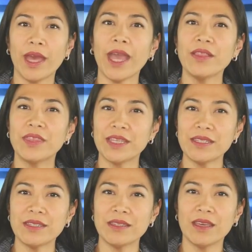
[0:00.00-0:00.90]
And
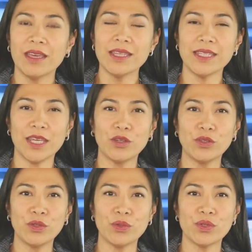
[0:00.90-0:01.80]
this is Eagle
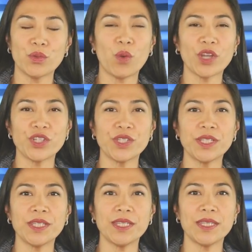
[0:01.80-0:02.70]
News,
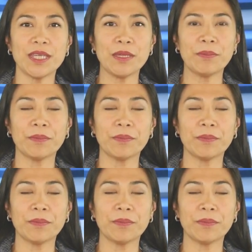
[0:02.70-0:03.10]
Washington, D.C.